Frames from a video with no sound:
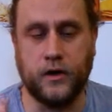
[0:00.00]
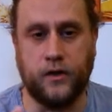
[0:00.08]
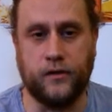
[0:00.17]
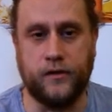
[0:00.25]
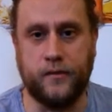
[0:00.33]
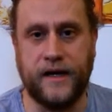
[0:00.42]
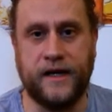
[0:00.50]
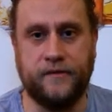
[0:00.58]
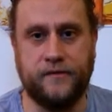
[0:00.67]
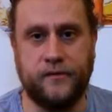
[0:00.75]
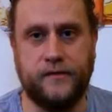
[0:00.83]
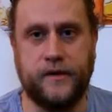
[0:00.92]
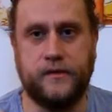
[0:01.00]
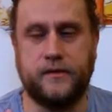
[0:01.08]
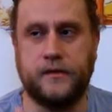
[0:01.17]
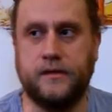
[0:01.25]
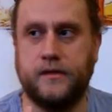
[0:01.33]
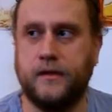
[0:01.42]
on the meaningful
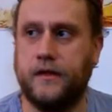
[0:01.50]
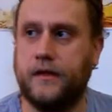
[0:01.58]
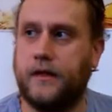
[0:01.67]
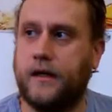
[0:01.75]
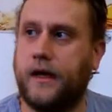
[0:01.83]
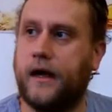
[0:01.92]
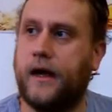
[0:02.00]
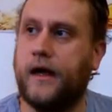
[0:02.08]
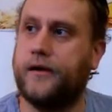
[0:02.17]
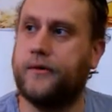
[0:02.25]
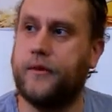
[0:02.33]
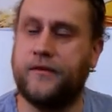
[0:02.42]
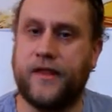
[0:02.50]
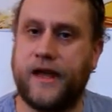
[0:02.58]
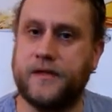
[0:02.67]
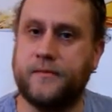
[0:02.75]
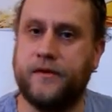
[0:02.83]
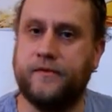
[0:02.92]
vote, and whether
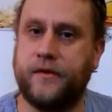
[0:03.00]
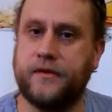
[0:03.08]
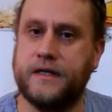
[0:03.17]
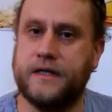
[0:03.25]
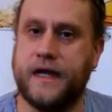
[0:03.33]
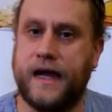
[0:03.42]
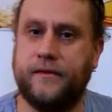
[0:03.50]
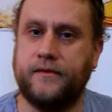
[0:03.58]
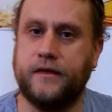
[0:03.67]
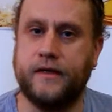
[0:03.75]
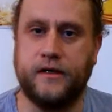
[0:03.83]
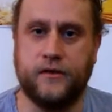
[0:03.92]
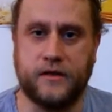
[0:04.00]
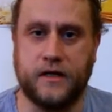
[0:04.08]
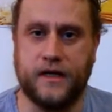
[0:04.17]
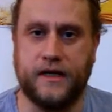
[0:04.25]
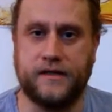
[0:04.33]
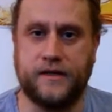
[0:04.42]
that's been voted down, and it looks
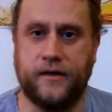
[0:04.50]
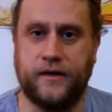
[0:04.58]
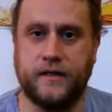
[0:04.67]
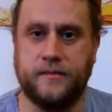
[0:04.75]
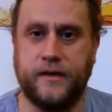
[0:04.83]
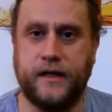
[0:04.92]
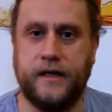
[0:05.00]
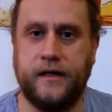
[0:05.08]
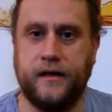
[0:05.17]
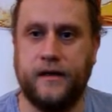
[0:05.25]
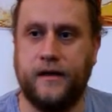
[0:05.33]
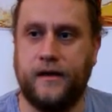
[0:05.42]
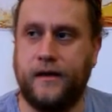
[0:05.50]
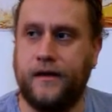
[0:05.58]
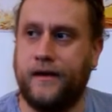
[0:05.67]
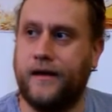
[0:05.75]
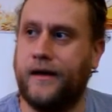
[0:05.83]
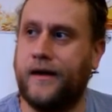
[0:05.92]
like it's going to be.
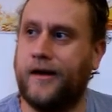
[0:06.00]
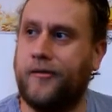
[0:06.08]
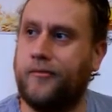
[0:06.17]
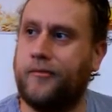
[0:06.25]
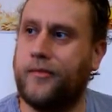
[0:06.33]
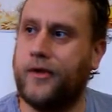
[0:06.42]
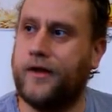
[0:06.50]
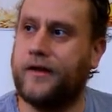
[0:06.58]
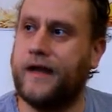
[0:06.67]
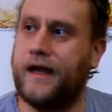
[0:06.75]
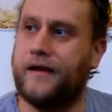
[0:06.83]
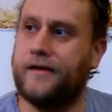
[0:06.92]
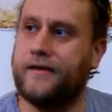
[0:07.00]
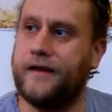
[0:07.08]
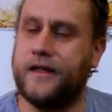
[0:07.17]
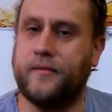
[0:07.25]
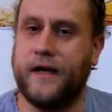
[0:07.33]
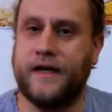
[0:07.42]

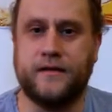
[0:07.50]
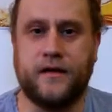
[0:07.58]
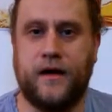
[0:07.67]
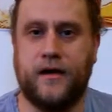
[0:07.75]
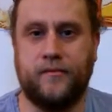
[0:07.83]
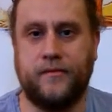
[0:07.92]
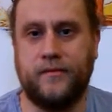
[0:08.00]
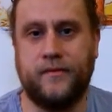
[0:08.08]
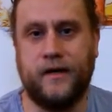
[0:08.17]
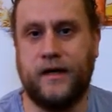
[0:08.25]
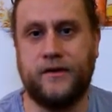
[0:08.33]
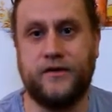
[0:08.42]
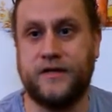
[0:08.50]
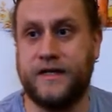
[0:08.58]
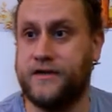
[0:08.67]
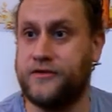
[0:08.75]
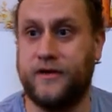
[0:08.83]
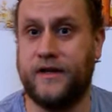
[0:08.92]
In the meantime, just
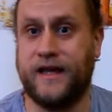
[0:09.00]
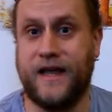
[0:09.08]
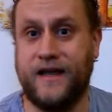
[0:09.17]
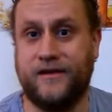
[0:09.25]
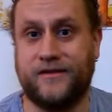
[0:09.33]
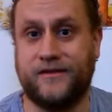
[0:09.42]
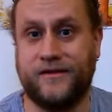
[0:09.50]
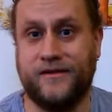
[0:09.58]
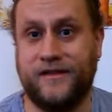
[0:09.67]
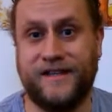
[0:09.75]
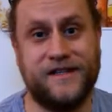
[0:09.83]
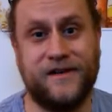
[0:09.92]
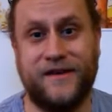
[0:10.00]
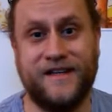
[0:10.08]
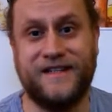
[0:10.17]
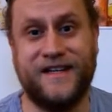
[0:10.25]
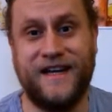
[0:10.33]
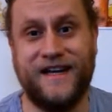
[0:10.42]
enjoy the chaos. It's so
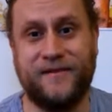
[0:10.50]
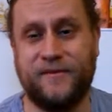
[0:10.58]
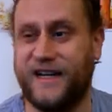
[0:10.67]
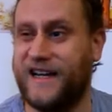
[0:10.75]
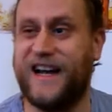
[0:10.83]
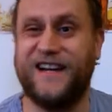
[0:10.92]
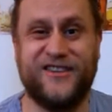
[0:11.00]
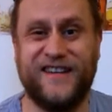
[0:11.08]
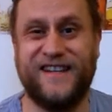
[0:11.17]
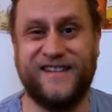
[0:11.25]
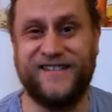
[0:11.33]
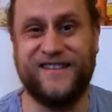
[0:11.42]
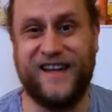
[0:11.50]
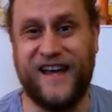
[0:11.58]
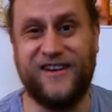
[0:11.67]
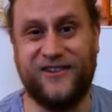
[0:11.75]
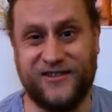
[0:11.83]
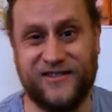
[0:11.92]
entertaining, but it actually isn't
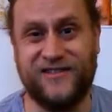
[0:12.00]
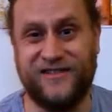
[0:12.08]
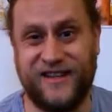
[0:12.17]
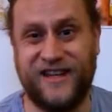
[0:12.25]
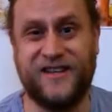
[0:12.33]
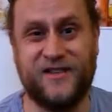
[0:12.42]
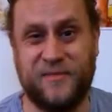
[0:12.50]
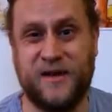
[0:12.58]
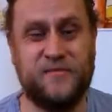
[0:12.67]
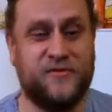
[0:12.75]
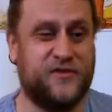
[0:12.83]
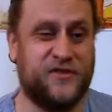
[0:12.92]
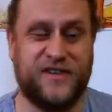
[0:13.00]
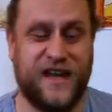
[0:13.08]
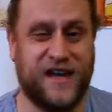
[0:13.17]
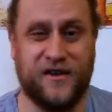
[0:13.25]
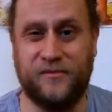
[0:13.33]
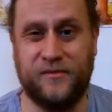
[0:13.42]
chaos. It's people just
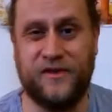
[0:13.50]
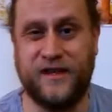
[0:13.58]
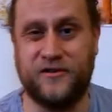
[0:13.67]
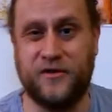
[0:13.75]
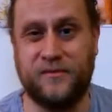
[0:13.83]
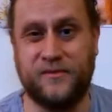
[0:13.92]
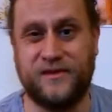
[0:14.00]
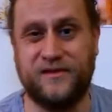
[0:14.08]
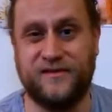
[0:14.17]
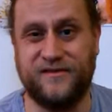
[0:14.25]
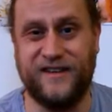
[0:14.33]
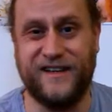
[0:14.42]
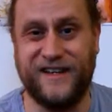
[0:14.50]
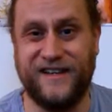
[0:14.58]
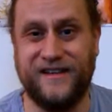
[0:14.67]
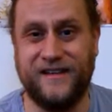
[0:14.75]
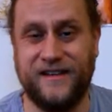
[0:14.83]
getting on with their jobs, really.